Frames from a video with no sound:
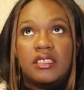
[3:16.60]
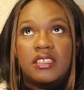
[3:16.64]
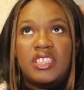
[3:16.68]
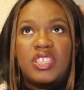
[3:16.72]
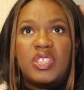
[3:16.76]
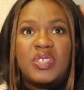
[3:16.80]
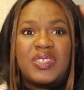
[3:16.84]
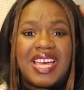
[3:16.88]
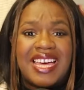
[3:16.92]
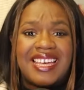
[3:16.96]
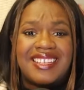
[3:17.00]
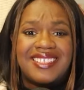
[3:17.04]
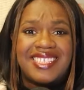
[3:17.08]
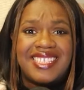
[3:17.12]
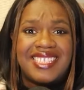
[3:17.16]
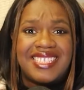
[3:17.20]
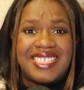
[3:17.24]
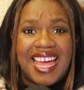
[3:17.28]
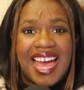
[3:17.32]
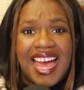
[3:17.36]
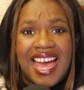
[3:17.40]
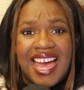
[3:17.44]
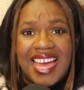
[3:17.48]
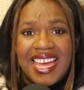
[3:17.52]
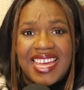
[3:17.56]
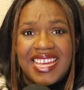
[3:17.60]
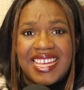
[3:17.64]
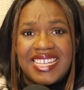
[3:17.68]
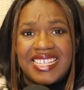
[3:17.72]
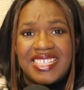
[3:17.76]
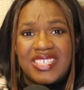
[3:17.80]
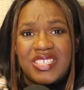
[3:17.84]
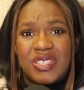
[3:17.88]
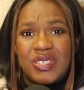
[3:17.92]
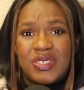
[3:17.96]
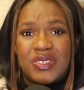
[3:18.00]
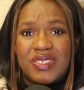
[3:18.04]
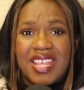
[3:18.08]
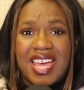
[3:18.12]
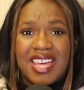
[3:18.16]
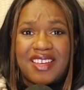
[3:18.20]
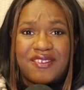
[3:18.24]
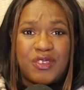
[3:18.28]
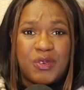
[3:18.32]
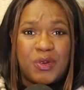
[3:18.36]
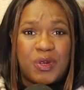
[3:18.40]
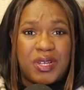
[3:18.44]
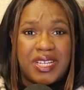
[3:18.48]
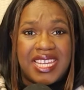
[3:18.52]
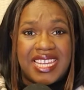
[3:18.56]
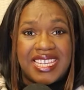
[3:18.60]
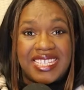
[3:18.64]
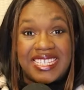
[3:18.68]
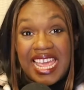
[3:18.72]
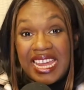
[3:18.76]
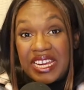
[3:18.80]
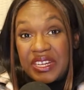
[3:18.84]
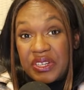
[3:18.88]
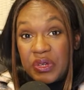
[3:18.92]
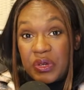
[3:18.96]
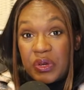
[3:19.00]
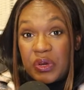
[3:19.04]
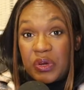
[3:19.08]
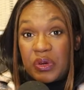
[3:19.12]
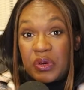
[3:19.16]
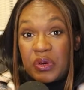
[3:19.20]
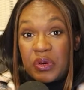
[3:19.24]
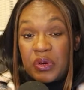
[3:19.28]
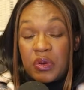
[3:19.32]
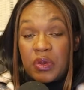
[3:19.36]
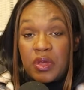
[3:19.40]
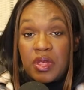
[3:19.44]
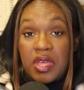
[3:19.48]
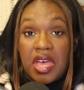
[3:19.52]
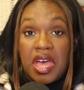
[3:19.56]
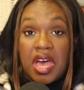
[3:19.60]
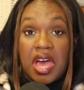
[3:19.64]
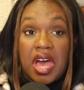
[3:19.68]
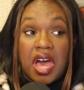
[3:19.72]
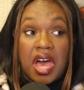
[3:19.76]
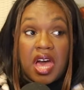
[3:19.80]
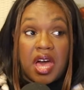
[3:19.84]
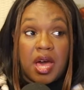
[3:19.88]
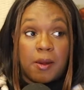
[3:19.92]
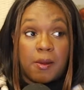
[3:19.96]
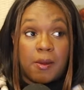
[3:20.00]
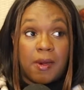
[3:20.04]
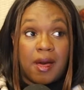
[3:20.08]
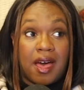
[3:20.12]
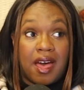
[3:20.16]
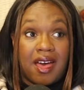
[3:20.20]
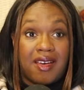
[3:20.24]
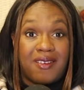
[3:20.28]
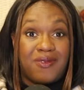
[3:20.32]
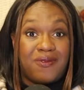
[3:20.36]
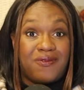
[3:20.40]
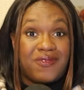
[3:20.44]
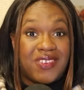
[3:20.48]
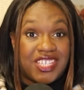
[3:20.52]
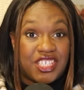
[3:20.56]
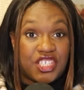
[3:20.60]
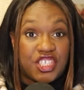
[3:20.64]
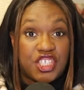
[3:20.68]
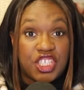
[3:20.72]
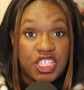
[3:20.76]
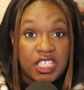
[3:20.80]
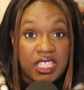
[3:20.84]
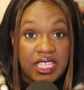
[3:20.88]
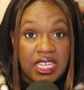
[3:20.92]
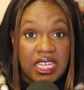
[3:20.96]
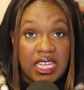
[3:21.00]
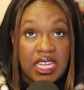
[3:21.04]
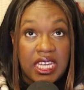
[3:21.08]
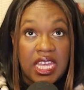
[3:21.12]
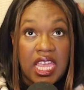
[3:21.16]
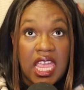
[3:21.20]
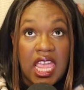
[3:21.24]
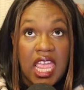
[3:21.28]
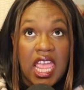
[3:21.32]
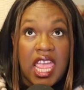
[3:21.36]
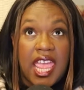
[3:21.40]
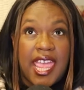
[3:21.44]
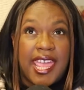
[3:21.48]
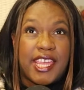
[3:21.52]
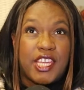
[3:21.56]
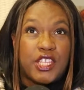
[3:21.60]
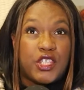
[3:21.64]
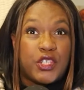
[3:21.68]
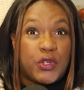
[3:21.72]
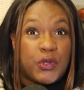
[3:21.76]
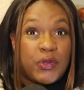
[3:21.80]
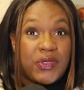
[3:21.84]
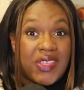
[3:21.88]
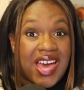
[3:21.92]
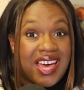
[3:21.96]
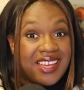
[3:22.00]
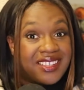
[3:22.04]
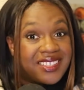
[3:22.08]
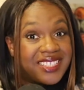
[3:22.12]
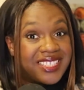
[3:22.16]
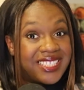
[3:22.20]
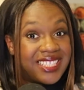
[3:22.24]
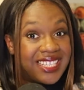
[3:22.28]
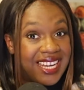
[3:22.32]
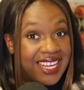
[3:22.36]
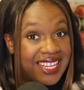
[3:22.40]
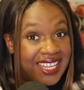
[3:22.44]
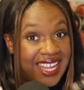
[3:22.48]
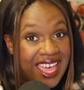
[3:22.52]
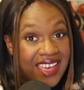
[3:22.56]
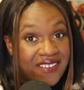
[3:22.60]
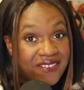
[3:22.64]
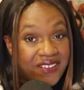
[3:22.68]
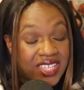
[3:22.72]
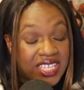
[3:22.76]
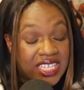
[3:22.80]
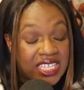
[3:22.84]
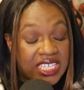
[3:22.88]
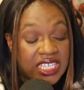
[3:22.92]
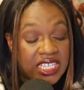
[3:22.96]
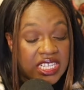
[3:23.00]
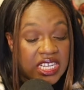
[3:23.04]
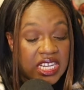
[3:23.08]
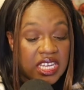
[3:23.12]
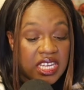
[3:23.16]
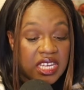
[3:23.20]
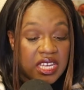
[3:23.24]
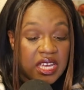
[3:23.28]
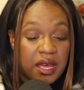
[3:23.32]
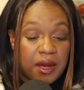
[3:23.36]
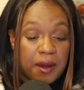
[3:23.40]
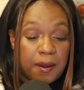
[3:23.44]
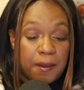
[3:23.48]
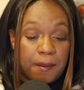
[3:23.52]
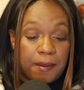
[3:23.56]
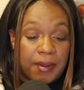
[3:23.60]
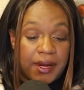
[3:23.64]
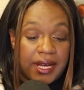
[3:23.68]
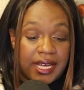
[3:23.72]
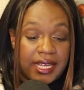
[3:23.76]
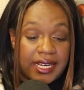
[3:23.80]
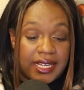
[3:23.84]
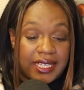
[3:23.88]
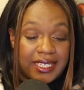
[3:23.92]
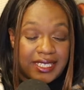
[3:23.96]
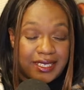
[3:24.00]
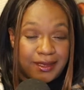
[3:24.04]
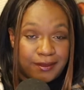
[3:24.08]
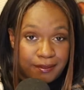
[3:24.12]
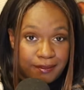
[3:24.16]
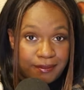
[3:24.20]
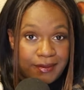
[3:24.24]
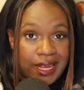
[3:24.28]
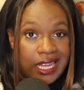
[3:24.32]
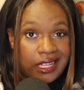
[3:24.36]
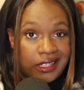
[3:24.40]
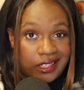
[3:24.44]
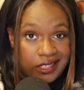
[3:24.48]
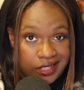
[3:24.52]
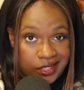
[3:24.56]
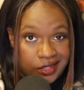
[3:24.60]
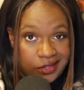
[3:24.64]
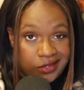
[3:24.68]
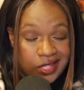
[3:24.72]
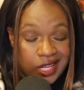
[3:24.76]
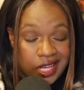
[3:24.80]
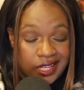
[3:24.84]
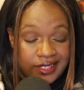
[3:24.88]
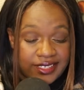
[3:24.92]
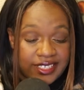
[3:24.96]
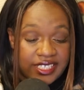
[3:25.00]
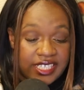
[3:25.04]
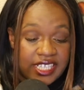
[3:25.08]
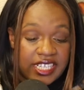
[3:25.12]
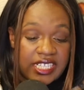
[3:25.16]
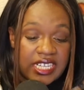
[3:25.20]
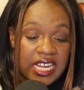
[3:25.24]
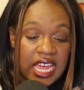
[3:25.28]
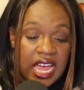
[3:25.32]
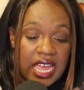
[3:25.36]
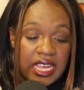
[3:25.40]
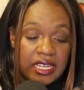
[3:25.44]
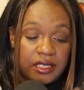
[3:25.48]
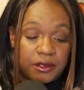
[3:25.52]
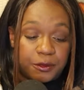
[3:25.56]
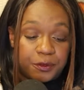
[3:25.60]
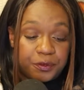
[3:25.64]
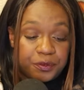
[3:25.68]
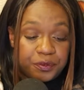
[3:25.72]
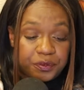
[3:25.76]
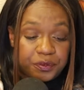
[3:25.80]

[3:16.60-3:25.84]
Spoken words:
2009, if you want to get technical, officially in 2011, but mainly 2009.